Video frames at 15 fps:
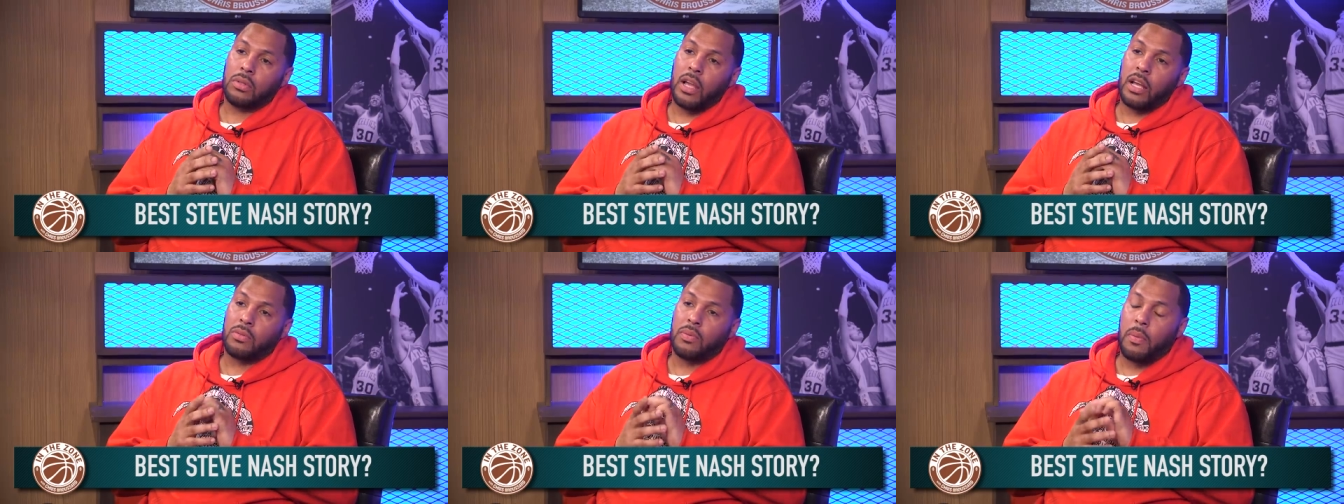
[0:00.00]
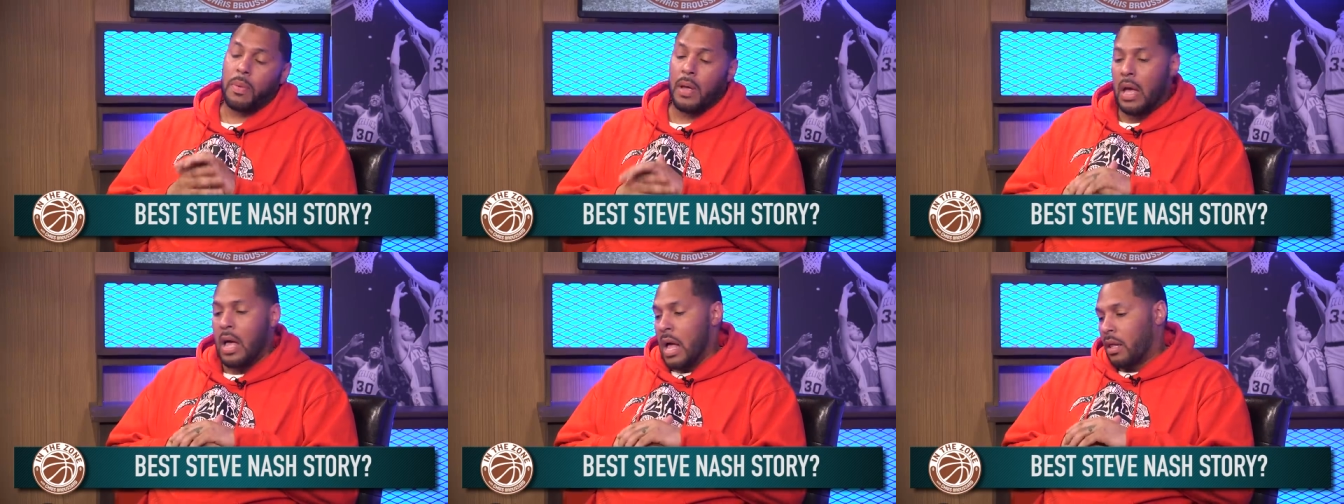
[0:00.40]
That's what,
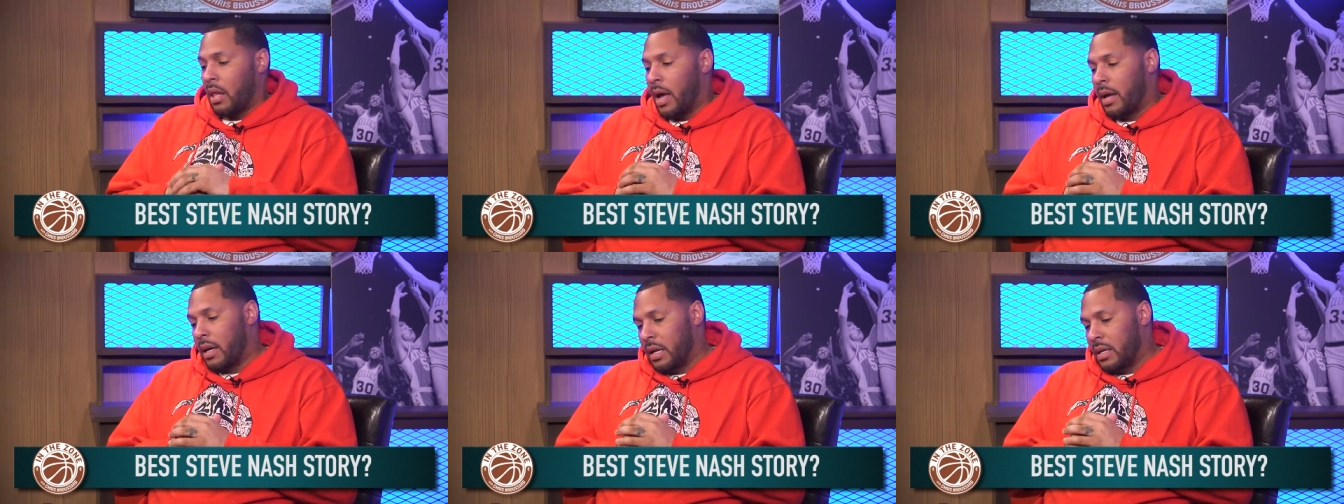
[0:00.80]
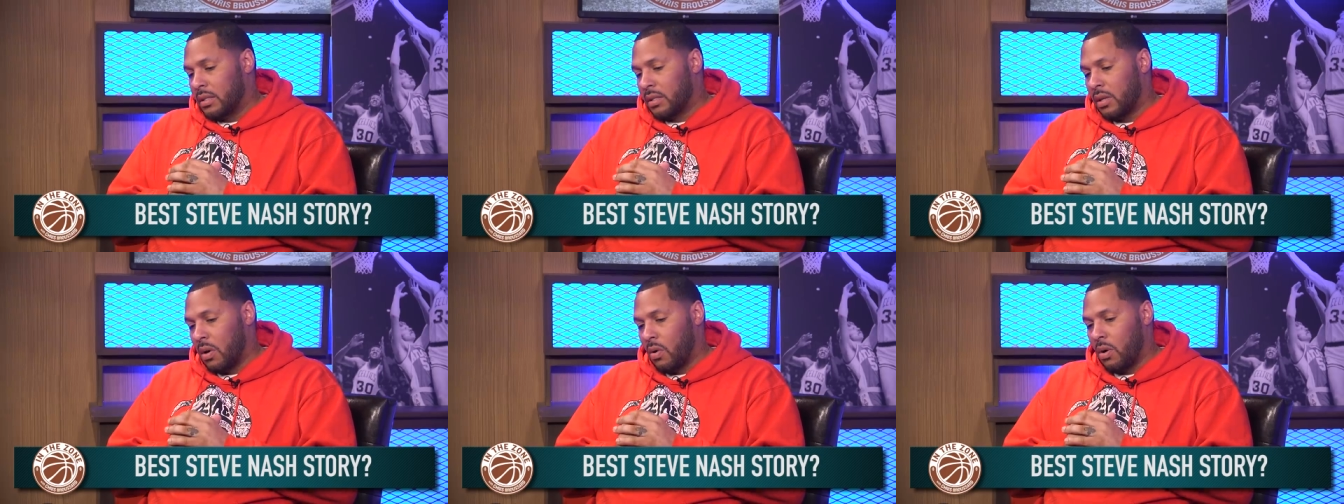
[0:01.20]
like,
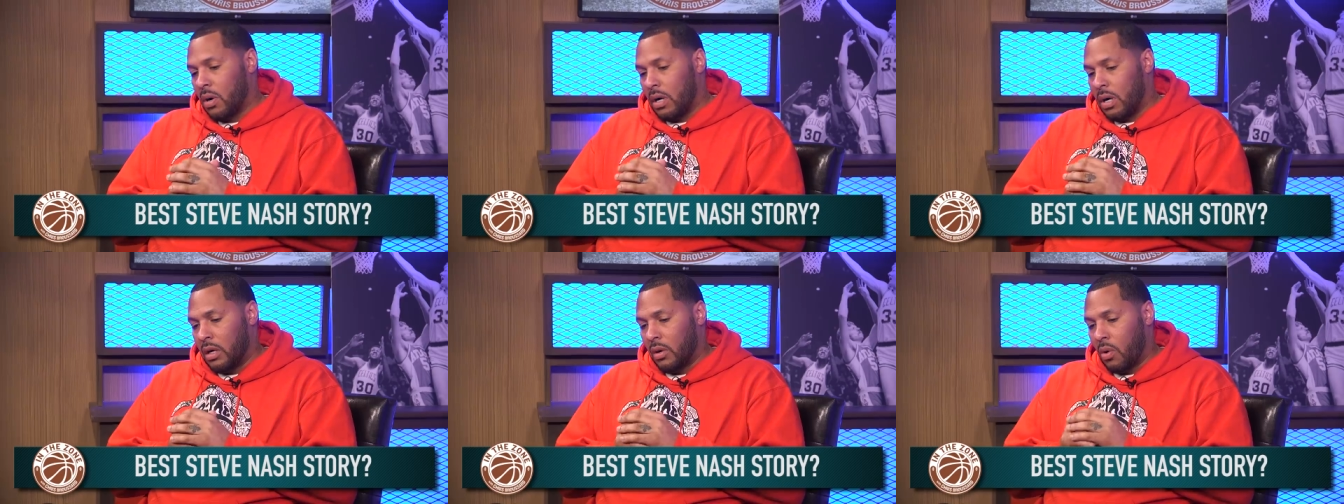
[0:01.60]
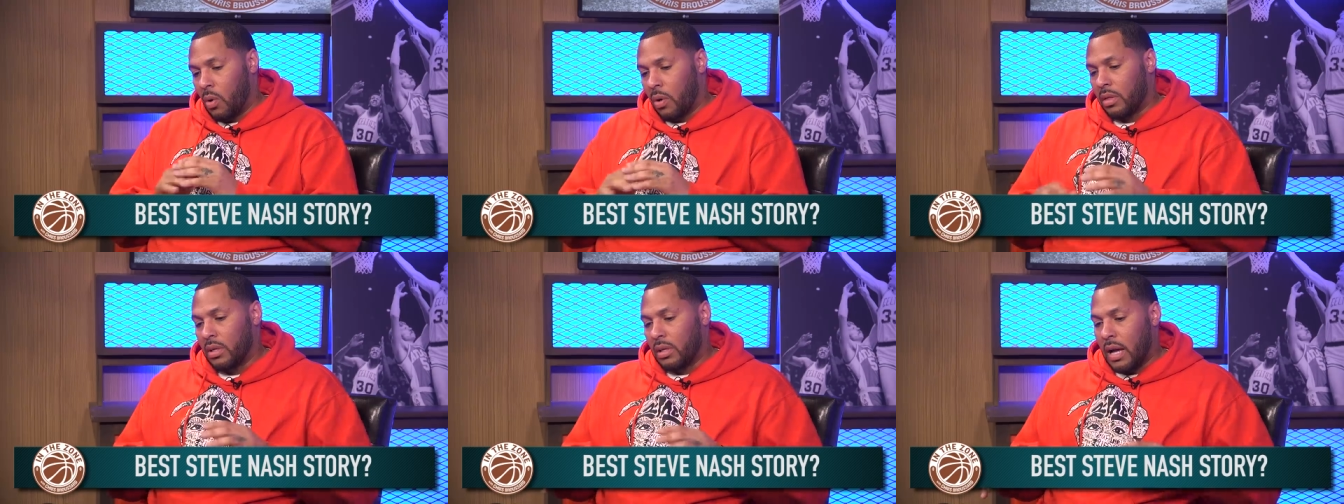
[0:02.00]
he's so
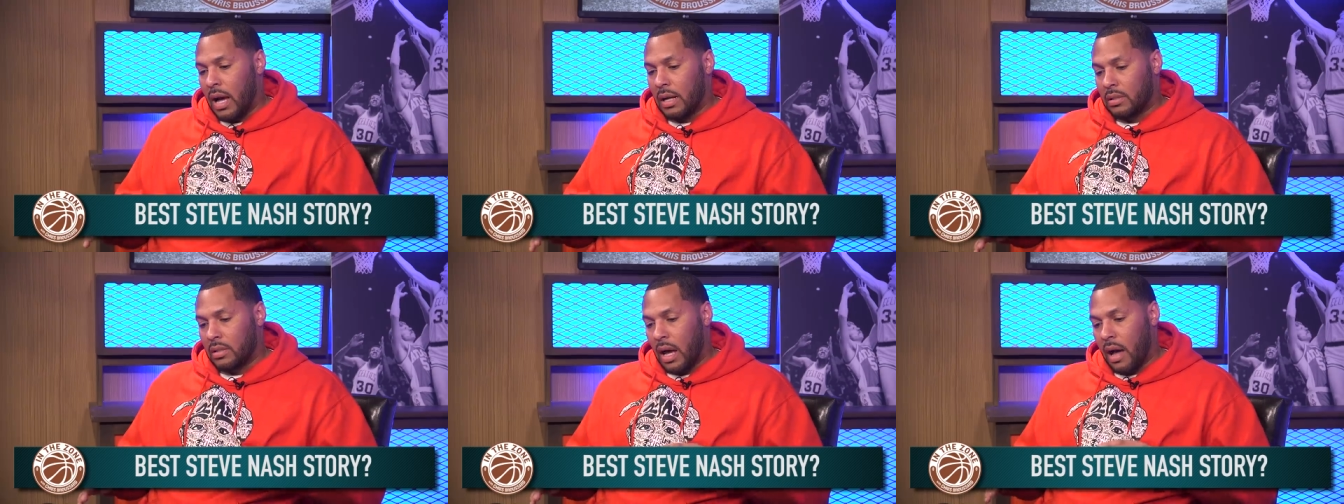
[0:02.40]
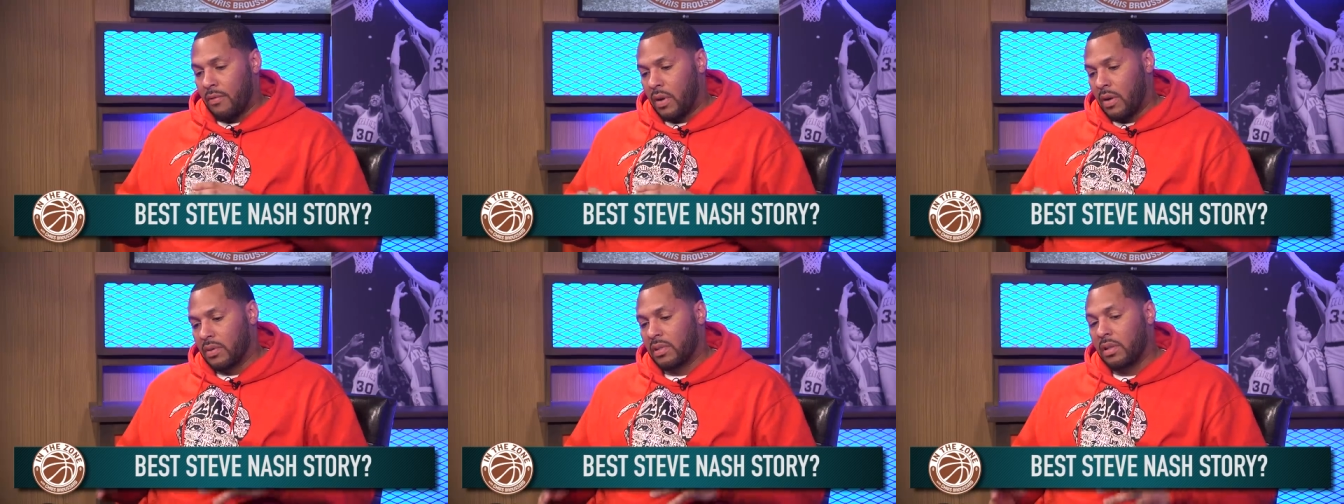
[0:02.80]
unorthodox. I've
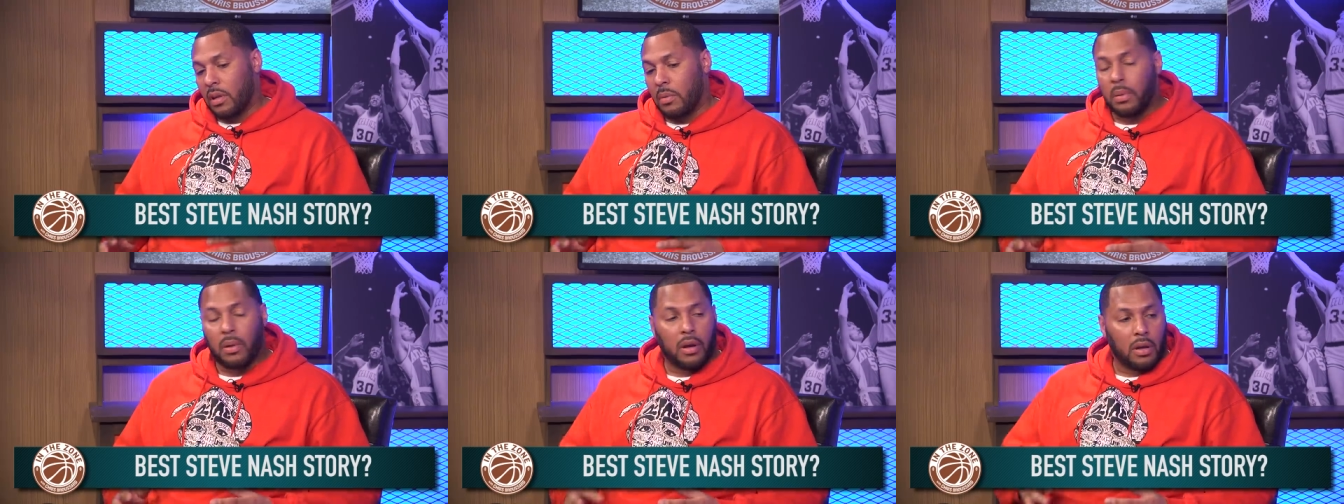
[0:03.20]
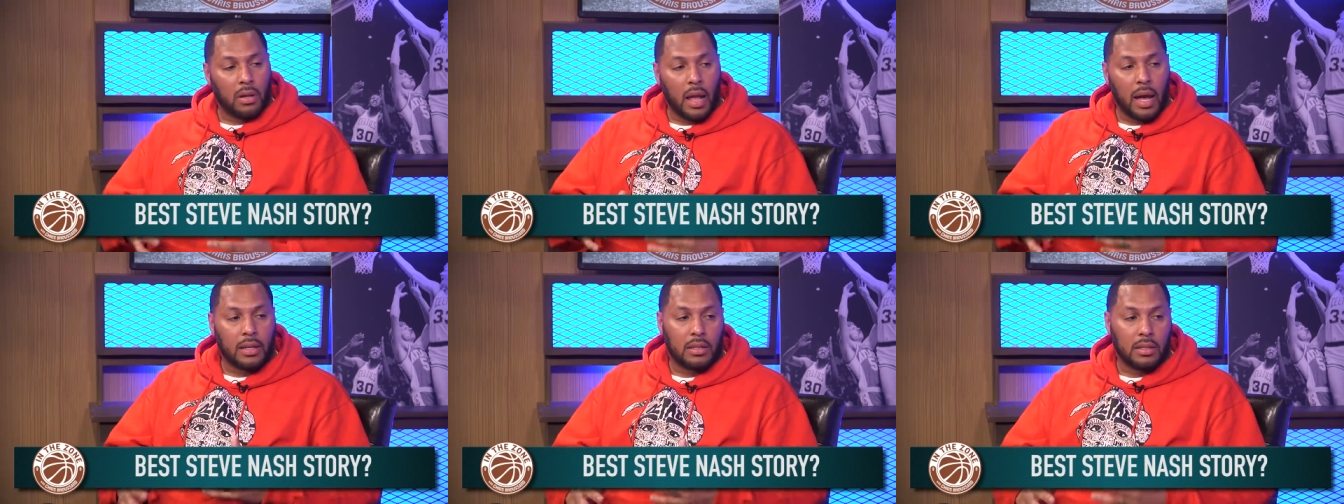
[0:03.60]
never seen a player
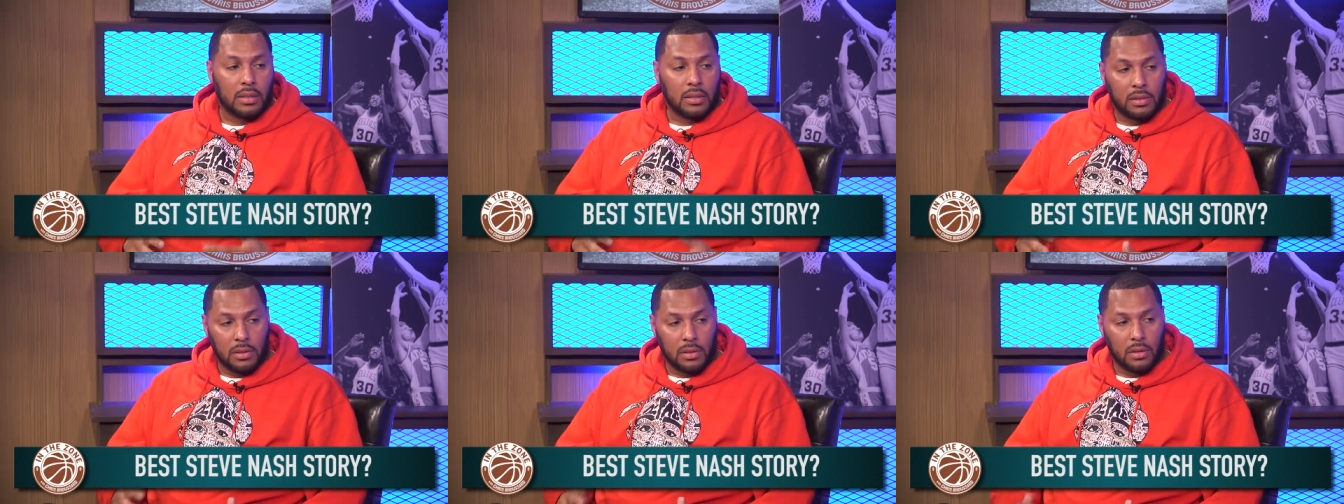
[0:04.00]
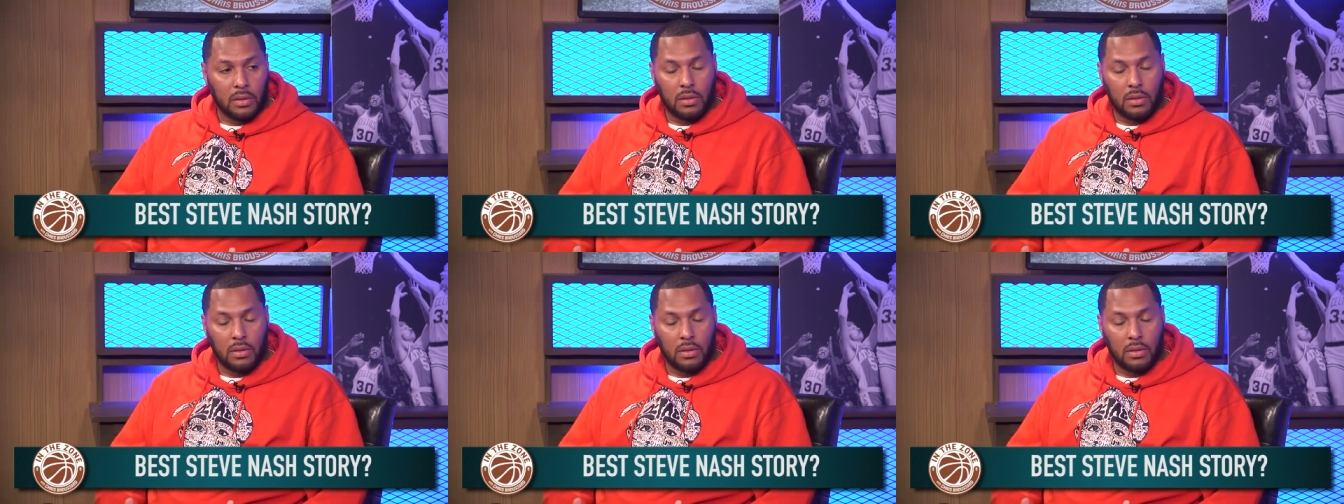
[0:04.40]
like this.